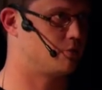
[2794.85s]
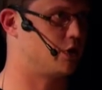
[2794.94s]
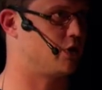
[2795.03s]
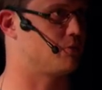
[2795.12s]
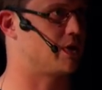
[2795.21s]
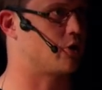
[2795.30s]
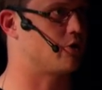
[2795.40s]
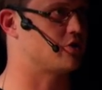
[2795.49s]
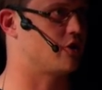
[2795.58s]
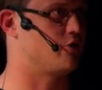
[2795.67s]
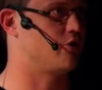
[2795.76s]
put your
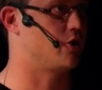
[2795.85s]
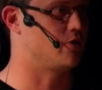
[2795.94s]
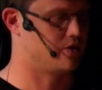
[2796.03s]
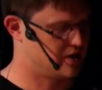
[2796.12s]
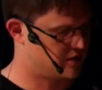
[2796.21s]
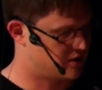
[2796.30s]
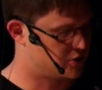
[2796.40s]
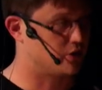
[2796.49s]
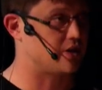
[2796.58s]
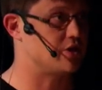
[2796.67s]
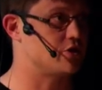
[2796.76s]
Bitcoins on a phone.
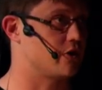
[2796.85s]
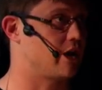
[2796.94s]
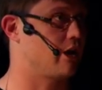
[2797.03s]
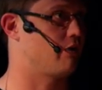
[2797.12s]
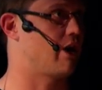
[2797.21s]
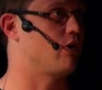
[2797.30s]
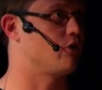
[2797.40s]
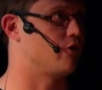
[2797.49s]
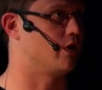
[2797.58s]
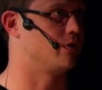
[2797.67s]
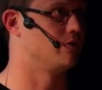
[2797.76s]
It's certainly easier to carry
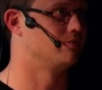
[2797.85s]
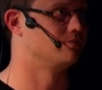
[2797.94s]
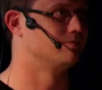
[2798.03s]
around a phone.